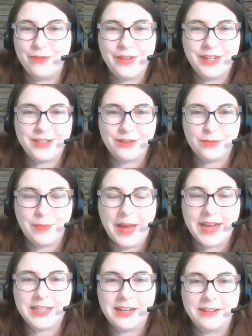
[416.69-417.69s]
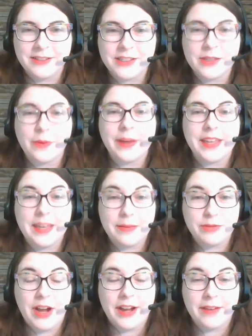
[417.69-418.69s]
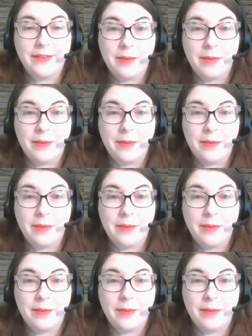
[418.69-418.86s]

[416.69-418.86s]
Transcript: finish those pack challenges so I can keep track of